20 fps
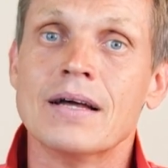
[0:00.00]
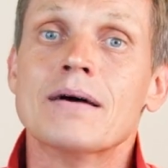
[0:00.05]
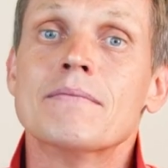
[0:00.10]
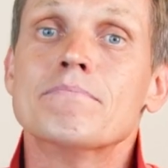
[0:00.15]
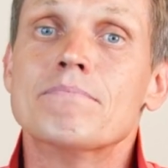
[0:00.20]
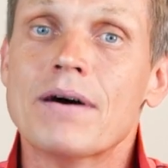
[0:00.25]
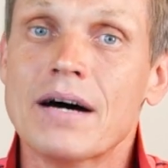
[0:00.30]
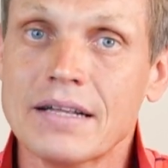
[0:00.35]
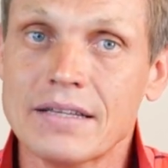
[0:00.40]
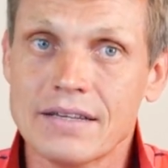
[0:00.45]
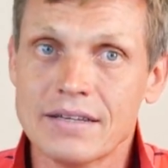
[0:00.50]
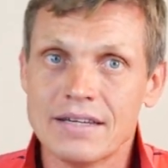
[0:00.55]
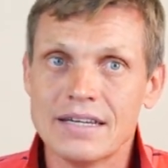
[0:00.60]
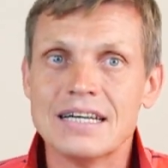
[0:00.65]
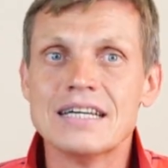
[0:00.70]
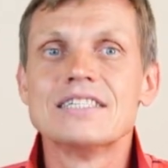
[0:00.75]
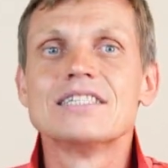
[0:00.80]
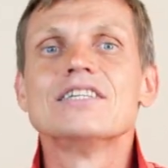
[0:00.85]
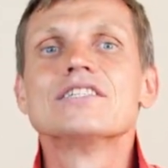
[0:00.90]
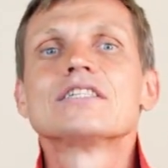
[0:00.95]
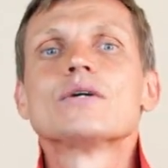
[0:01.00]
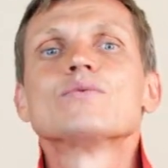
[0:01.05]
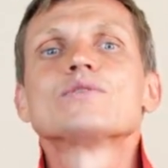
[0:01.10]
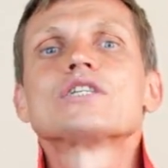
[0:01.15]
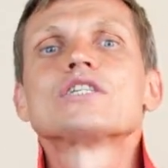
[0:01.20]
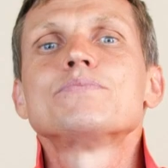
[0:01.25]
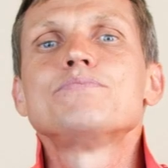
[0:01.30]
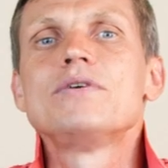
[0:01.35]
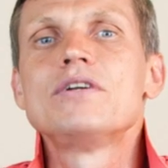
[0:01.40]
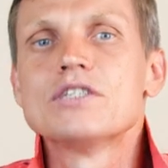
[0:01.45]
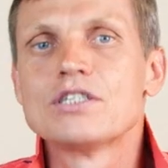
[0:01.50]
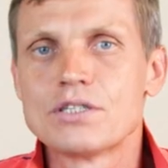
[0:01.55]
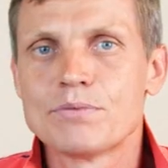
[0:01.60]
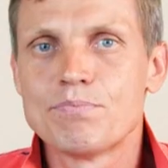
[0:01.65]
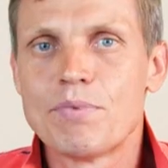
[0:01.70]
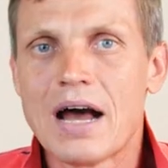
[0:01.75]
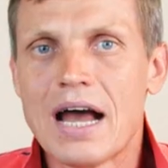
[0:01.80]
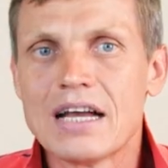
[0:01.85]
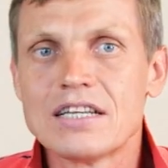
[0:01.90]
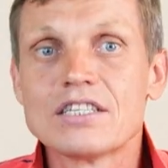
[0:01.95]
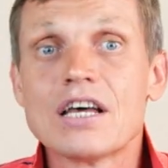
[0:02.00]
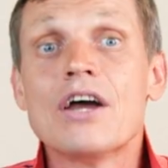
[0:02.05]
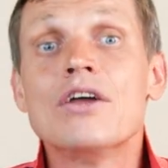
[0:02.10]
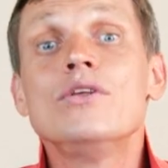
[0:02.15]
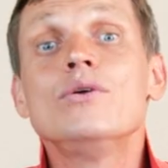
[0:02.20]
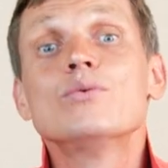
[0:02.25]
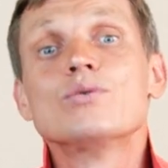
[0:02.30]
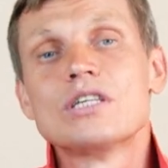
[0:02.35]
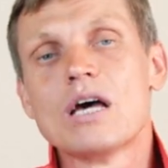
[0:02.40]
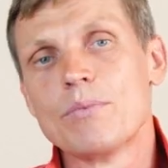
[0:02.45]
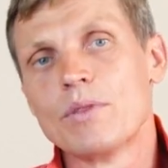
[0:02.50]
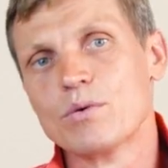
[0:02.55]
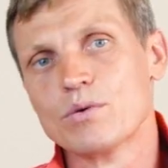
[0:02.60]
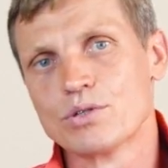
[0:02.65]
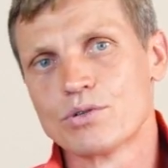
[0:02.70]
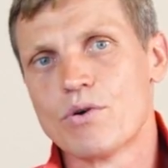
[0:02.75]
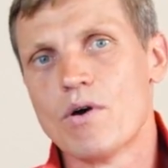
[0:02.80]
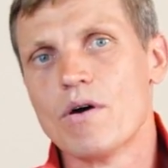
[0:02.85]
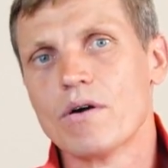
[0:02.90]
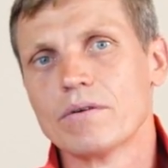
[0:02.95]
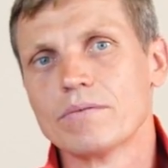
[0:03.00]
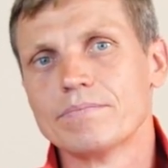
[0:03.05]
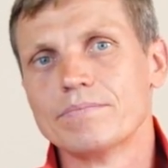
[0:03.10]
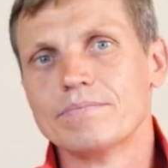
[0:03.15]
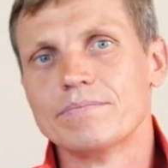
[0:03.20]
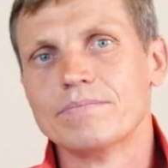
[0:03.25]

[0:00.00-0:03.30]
But since I was experiencing spikes, I knew something was wrong.